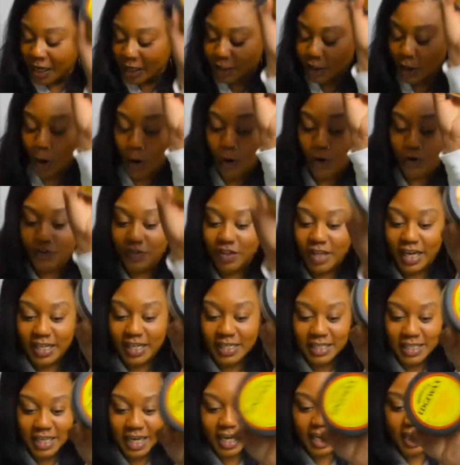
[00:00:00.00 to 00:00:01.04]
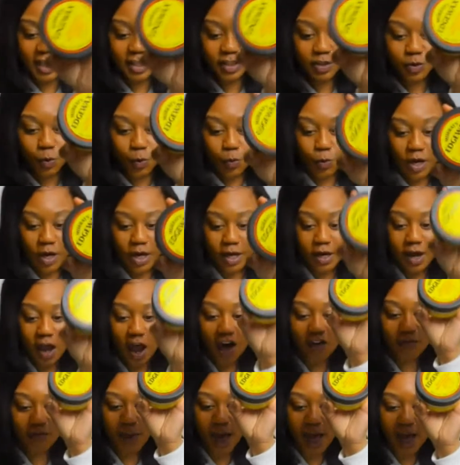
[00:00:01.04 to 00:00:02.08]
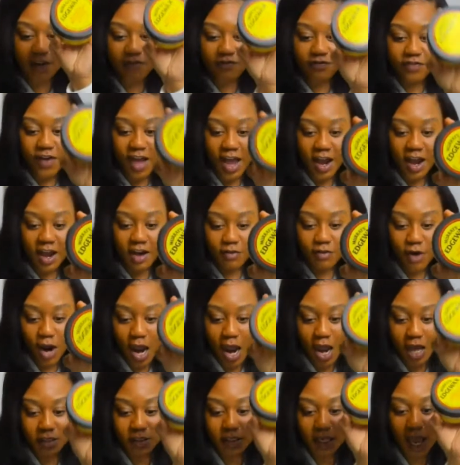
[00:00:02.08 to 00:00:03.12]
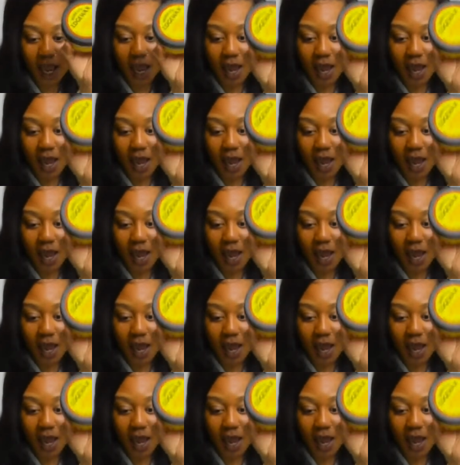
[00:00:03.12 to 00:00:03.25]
So this is one of my favorite